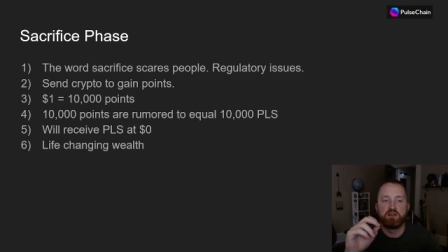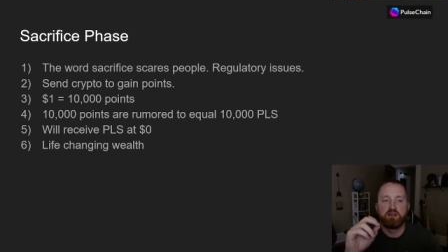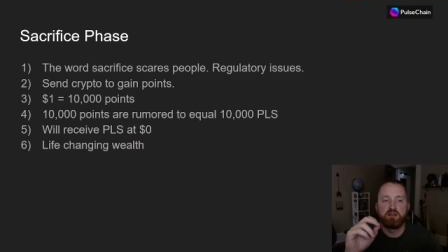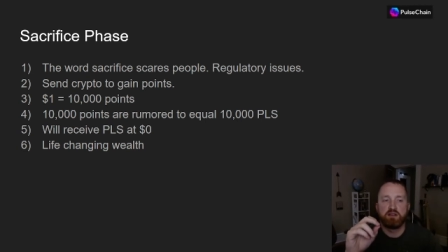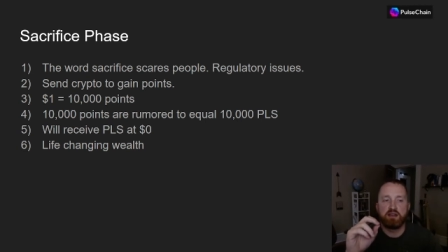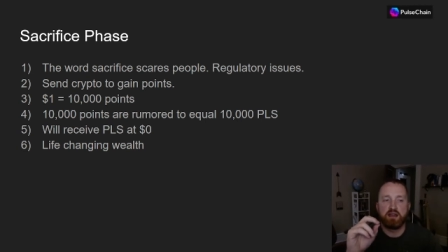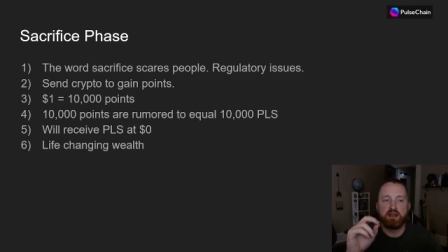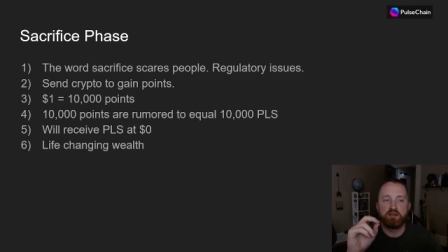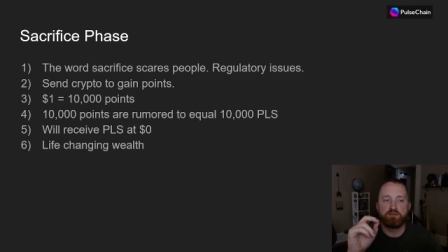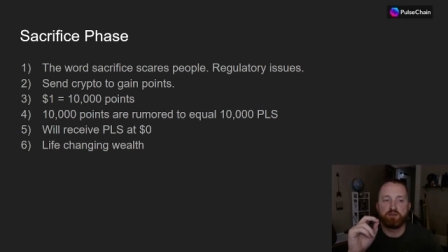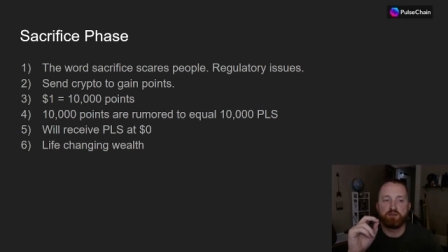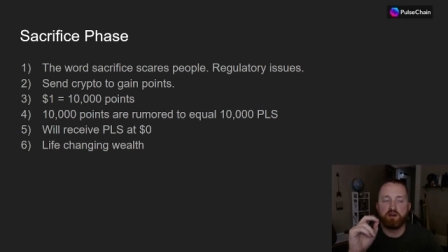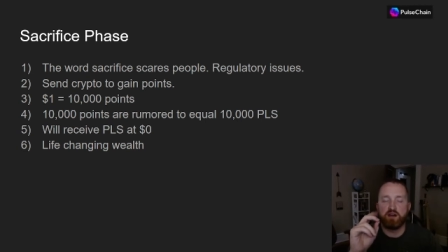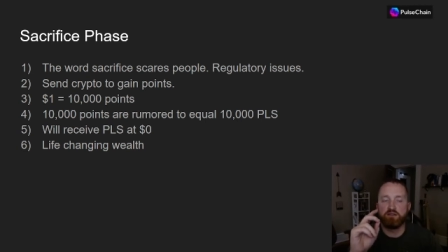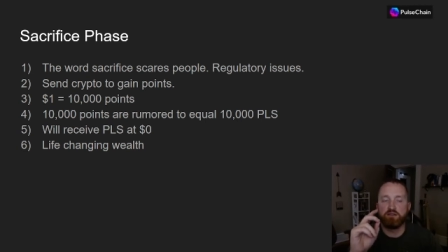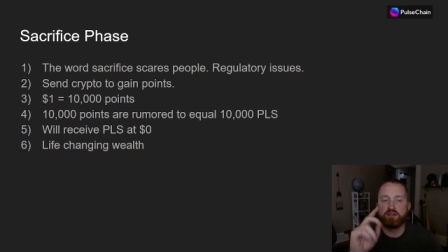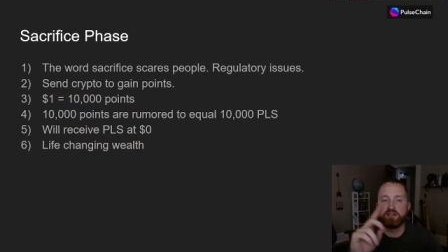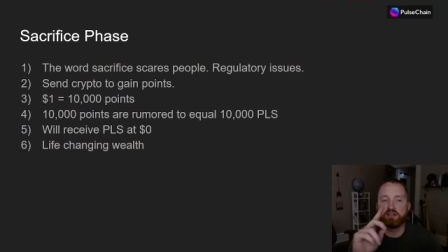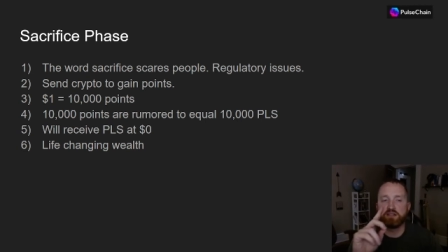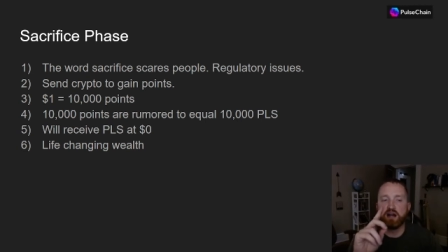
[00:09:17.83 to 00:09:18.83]
And for
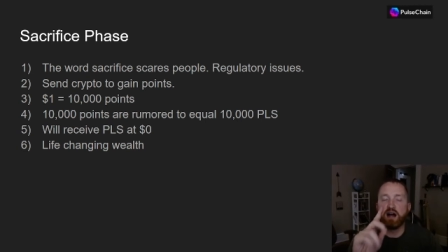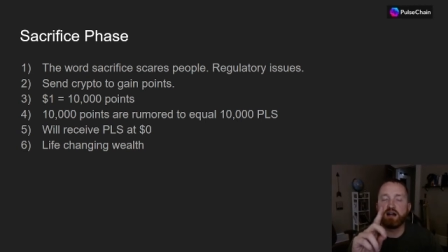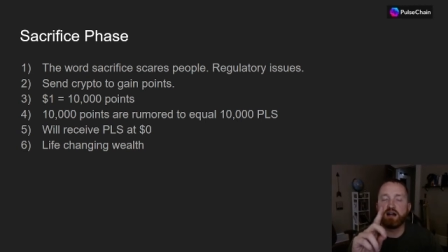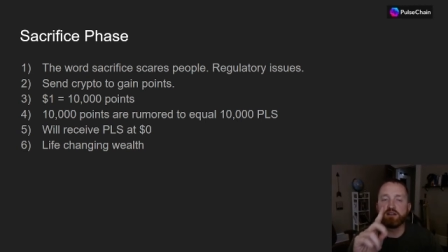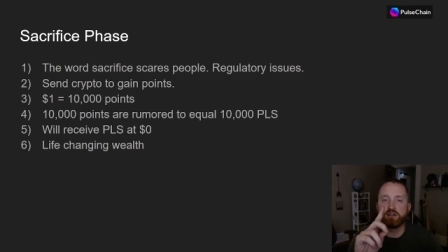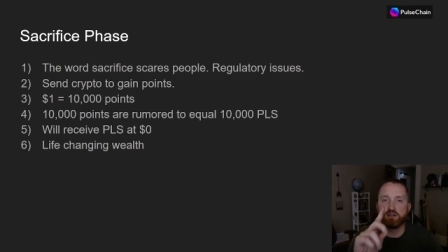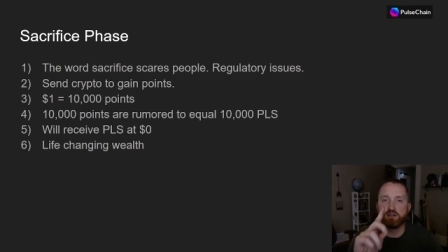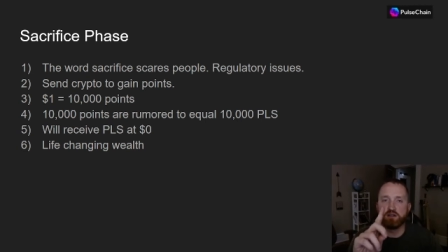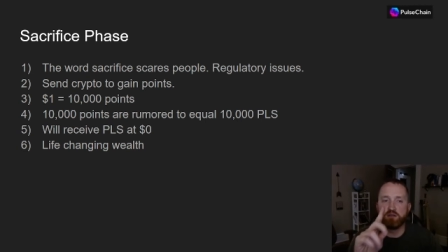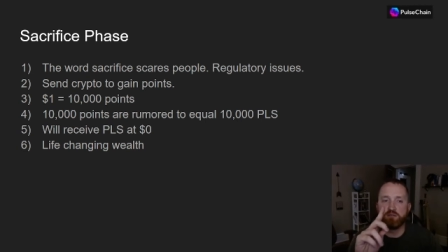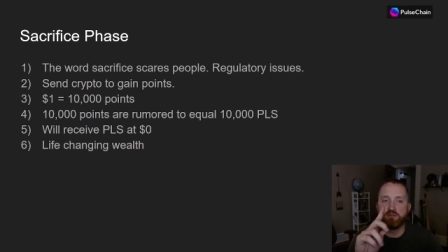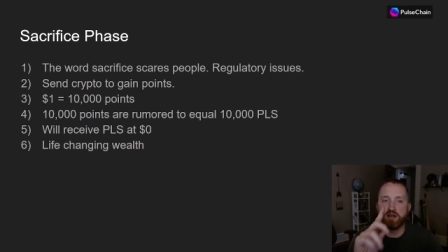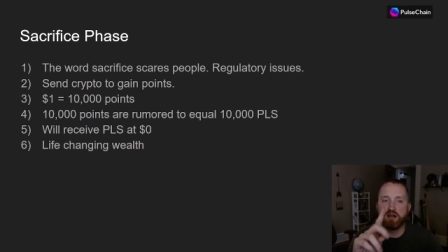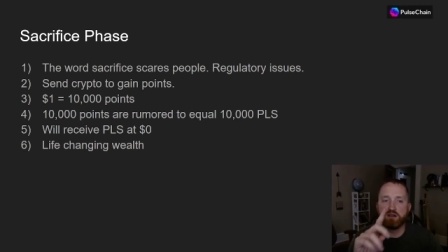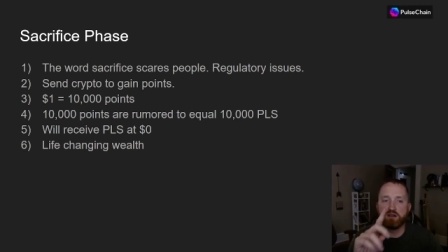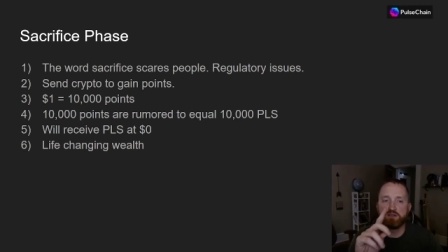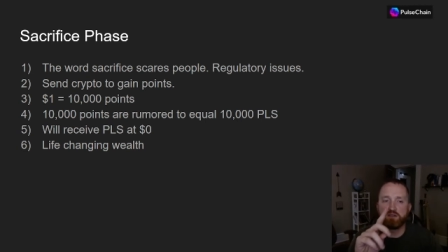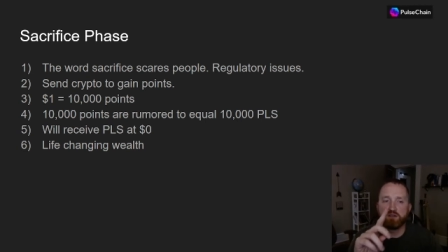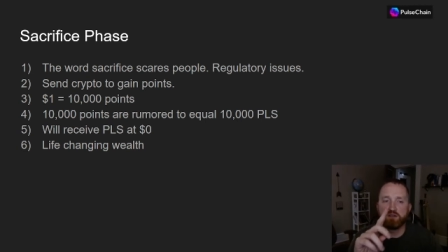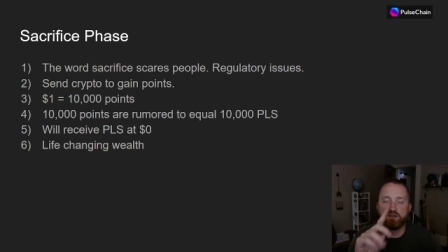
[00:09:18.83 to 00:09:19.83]
every dollar
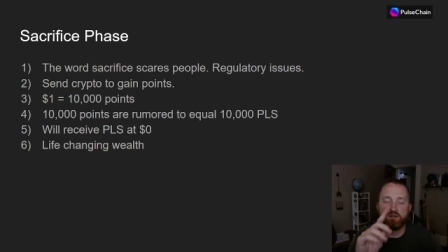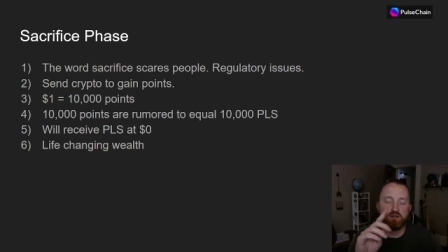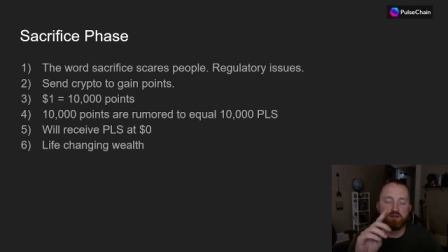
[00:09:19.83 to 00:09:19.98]
amount,